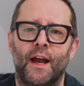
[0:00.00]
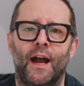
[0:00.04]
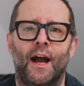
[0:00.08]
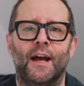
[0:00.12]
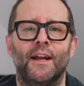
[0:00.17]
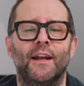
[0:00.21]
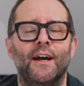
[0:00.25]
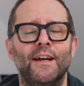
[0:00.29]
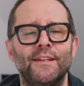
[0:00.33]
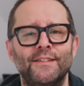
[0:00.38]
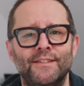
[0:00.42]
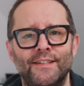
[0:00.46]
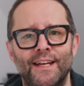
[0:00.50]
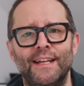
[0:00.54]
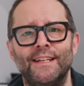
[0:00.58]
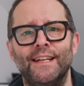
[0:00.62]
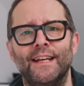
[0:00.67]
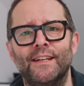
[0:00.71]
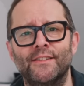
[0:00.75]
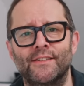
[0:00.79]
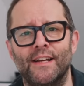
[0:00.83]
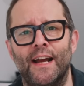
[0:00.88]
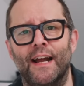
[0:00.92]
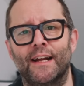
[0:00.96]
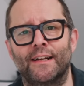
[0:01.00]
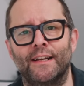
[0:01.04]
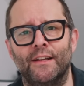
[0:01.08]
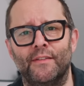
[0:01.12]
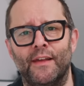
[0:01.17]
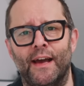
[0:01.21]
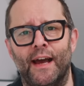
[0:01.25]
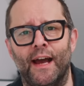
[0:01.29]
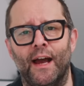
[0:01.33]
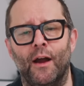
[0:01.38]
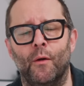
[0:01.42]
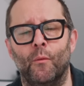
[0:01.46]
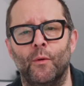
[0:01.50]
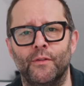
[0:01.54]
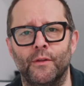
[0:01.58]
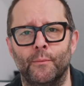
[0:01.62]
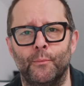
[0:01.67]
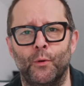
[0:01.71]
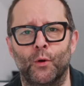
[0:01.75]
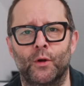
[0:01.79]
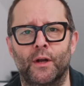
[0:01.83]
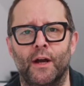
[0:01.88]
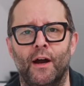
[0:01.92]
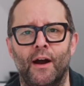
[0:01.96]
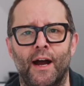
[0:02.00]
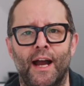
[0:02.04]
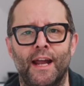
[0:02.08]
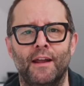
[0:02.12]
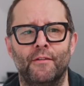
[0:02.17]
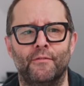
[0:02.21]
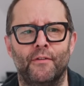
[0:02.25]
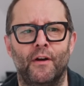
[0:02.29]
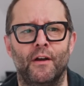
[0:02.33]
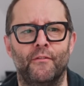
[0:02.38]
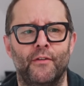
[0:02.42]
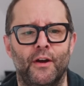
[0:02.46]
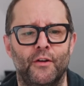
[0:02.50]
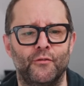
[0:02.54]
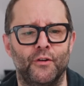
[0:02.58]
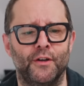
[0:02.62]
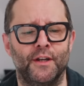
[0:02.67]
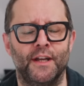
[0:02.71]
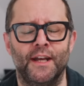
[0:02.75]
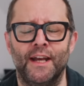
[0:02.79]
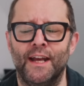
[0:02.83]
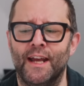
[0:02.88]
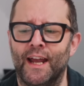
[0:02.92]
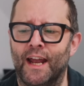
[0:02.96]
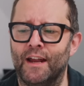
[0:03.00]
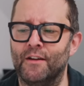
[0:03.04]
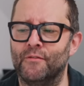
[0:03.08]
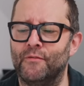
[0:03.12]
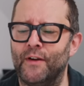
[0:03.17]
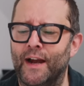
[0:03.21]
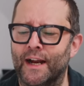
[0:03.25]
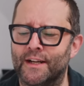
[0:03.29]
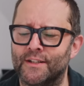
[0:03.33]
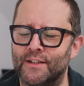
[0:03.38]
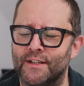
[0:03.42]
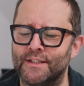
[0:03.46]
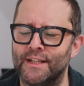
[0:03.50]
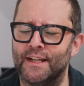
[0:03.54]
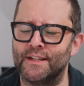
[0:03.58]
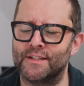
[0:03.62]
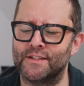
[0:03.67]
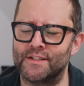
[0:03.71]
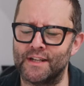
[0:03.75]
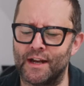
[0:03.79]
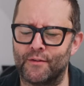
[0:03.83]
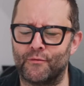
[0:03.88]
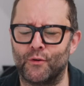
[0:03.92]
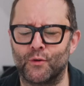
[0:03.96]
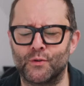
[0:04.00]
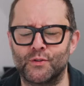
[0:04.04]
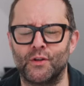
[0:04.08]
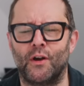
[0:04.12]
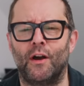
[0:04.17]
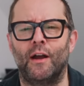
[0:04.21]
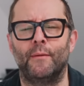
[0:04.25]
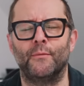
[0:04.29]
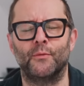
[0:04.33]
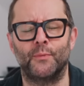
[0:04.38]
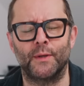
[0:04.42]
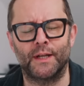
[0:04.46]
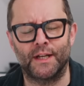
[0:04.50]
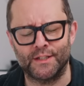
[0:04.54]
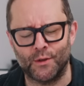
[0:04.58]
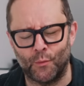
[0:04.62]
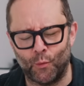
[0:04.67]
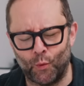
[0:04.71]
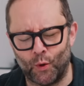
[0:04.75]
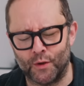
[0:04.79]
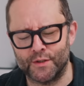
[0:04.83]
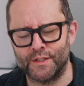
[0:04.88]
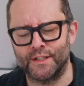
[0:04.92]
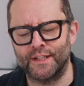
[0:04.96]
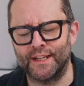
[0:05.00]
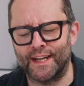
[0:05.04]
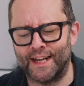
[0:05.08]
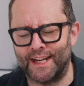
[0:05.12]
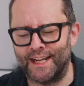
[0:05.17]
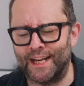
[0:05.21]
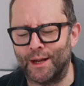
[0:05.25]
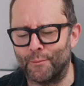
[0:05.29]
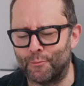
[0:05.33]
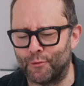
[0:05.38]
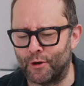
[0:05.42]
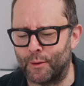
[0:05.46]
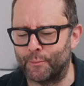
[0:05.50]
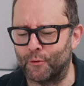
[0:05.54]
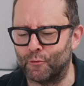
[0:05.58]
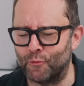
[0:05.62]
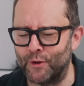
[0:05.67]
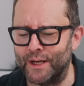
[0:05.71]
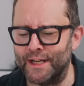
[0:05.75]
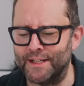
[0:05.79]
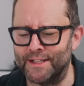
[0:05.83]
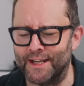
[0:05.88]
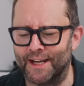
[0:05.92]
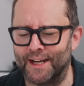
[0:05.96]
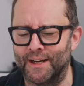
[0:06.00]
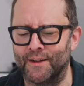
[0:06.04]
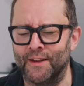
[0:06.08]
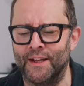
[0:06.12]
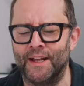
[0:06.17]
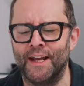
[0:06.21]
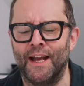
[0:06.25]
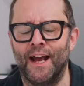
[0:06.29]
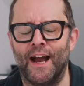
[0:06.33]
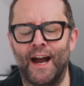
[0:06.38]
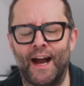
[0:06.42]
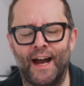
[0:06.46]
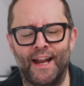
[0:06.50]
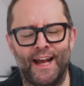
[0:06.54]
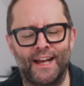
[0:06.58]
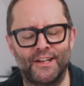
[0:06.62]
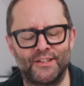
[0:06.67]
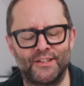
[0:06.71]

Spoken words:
And I did exactly that with the Buchardt A500. In fact, I did it several times because I wasn't getting a proper reading. And I